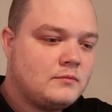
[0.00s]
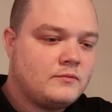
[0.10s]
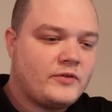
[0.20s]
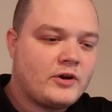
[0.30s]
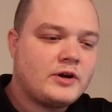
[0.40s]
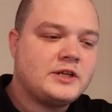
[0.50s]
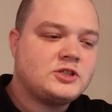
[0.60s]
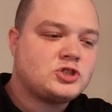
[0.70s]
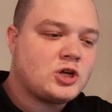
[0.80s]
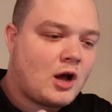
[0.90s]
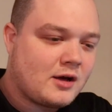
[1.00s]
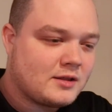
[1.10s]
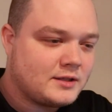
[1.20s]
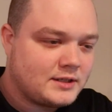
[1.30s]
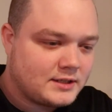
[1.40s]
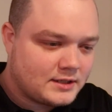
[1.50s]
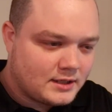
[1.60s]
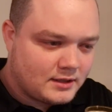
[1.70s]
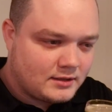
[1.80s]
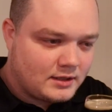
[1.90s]
very chocolatey
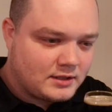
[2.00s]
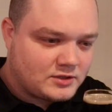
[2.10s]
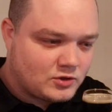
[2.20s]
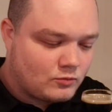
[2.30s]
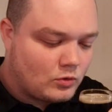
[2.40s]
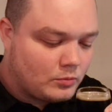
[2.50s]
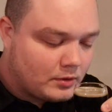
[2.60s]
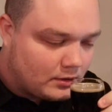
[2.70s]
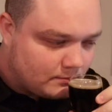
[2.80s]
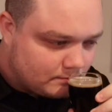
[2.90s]
in its aroma.